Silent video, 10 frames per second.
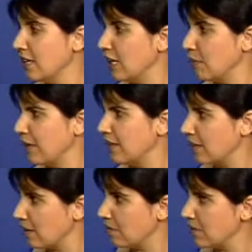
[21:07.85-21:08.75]
Um, I
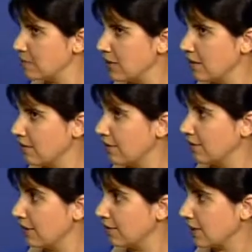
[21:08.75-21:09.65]
think I'll be speaking around
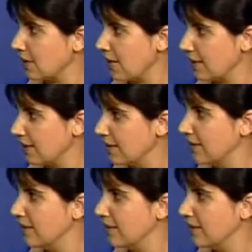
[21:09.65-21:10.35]
11 o'clock.